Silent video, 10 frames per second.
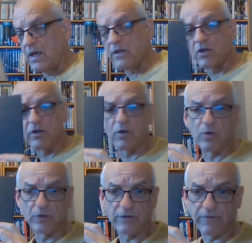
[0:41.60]
it's got a
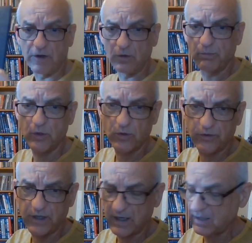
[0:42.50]
quarter-fold
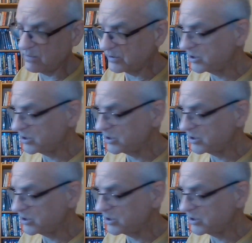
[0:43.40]
board there,